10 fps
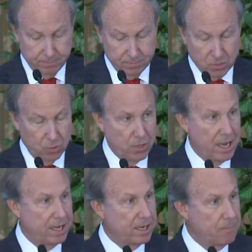
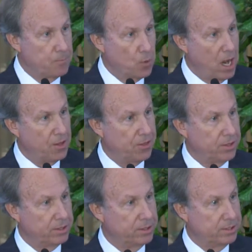creating a
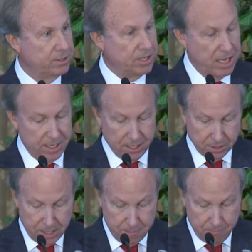
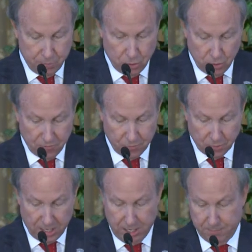breathtakingly beautiful
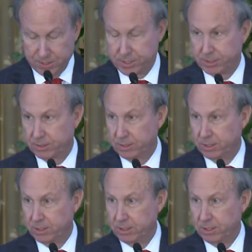campus
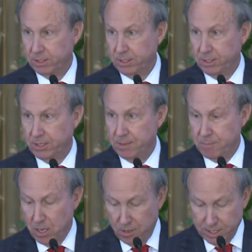that
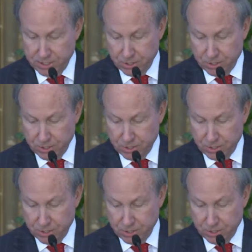marries the